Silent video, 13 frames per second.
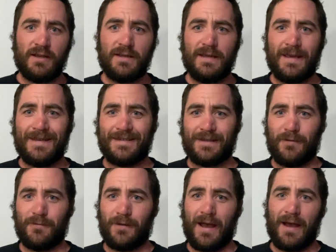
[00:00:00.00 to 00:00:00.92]
Yeah,
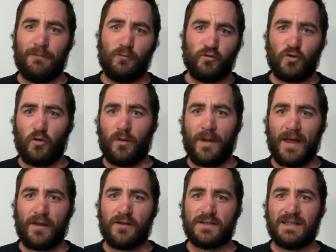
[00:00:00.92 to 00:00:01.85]
so we'll talk about
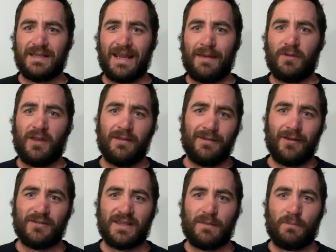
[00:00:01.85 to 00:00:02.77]
those in depth.
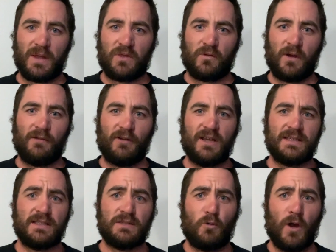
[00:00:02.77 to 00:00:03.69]
Those are the big 3
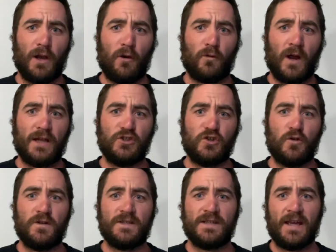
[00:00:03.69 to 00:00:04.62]
reasons why long range
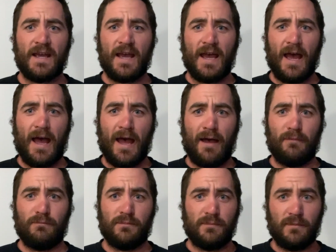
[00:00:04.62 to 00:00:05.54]
shooters
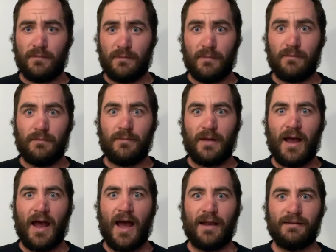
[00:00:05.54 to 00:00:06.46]

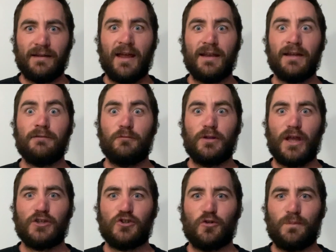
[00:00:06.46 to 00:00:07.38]
aren't hitting when
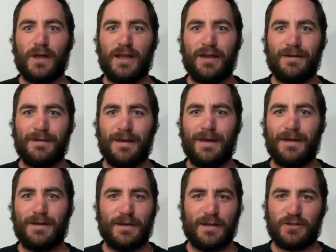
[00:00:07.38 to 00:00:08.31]
they should be. Yeah,
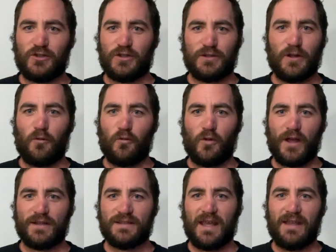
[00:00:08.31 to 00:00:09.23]
and it's just little
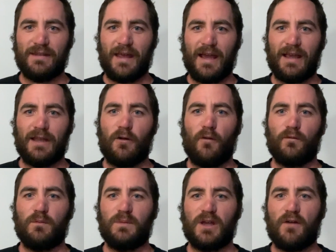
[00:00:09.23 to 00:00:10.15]
things that can
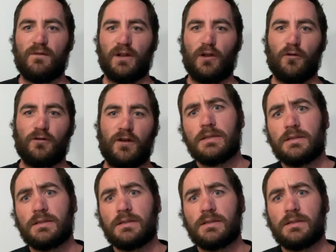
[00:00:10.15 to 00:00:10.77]
often be overlooked.